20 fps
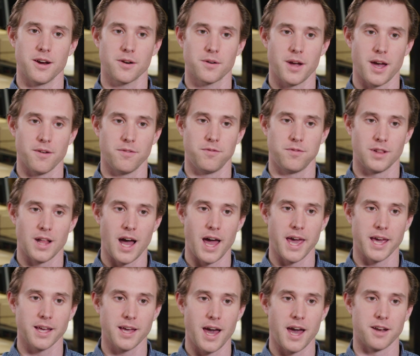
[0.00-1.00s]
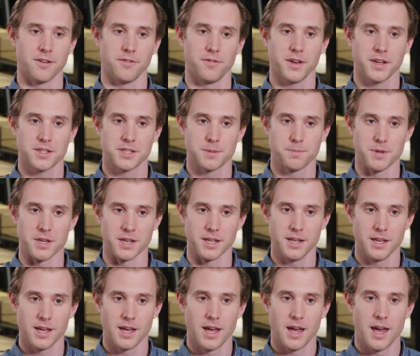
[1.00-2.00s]
aircraft flying at a fixed
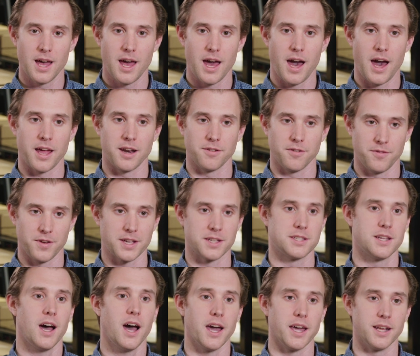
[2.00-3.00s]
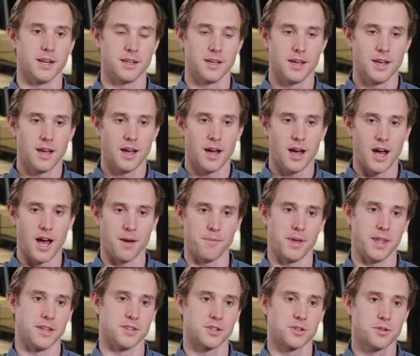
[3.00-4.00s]
speed at a fixed height
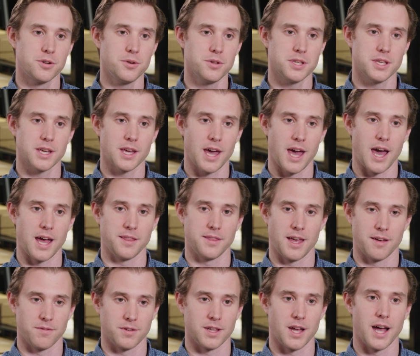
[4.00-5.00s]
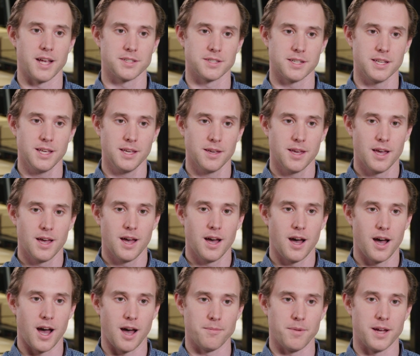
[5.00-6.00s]
um, and it's cruising at that velocity
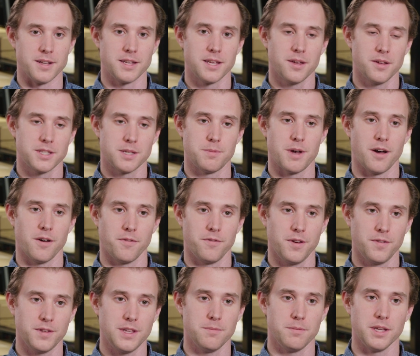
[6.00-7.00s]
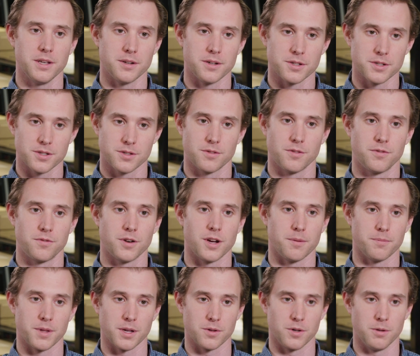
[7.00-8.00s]
um, until it's about 50 meters
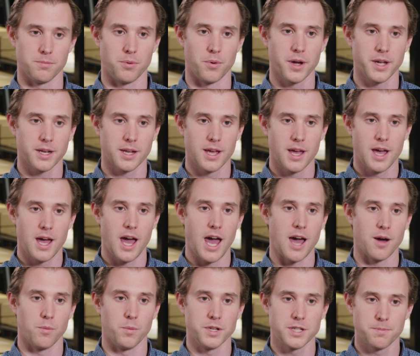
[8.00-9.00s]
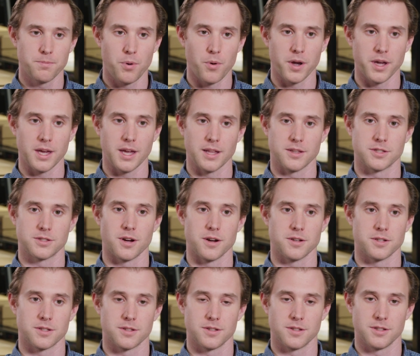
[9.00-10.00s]
from the goal point, at which point it
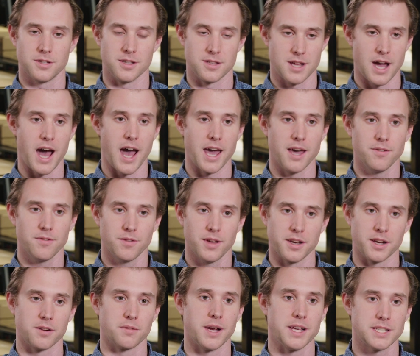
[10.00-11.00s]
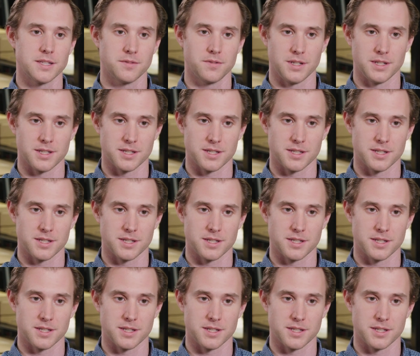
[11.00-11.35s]
starts to dive and aggressively